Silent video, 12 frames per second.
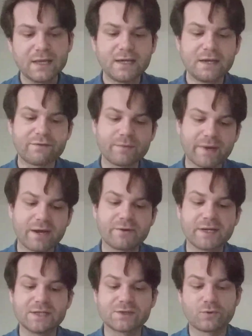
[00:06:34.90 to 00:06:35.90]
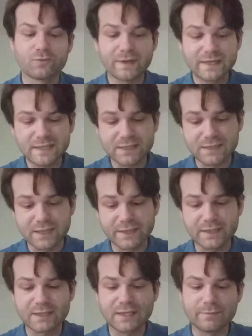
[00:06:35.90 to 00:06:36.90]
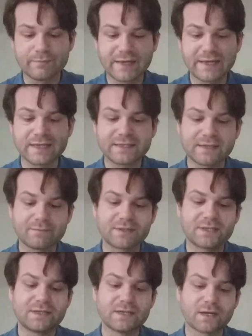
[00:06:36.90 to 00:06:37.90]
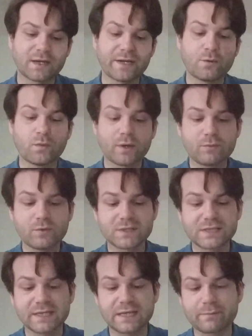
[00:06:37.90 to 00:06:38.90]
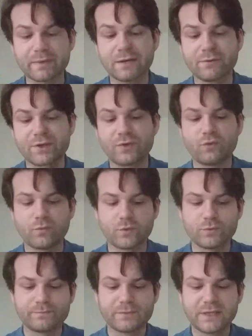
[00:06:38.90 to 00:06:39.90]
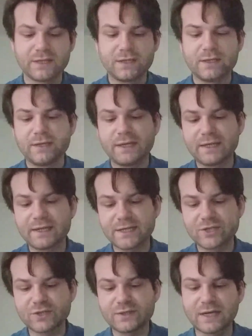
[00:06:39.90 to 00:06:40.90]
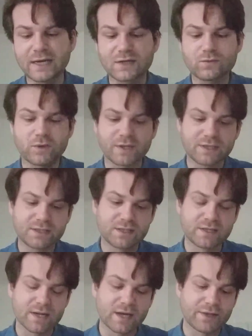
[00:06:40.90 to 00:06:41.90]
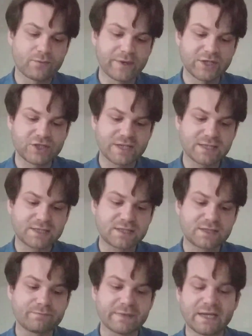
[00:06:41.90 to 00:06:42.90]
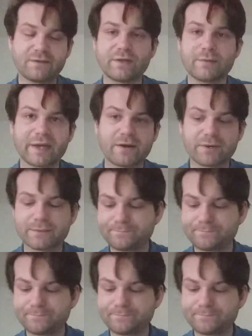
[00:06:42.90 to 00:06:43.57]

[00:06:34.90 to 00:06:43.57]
If the bearer is already a Psyker, it may attempt to deny 1 more psychic power than normal. In addition, add 1 to deny the witch tests made for the bearer.